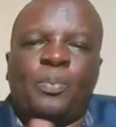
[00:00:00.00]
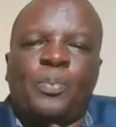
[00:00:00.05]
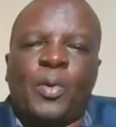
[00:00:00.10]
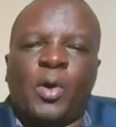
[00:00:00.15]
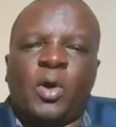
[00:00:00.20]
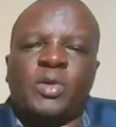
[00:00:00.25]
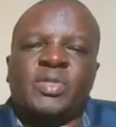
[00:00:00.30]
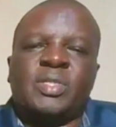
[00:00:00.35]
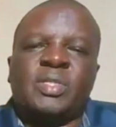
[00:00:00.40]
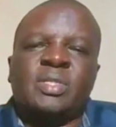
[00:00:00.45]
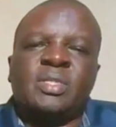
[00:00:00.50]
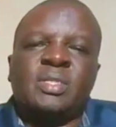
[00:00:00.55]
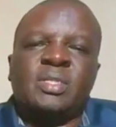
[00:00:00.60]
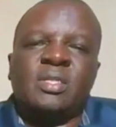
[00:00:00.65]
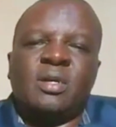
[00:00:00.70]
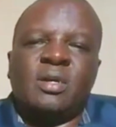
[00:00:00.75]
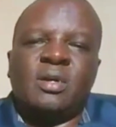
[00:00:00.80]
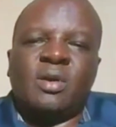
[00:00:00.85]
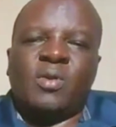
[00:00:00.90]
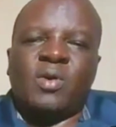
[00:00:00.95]
pause
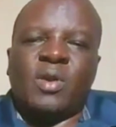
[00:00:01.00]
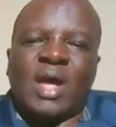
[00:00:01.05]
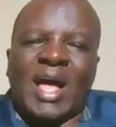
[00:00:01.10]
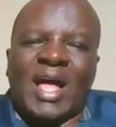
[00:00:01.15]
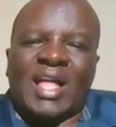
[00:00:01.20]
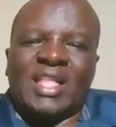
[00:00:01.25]
or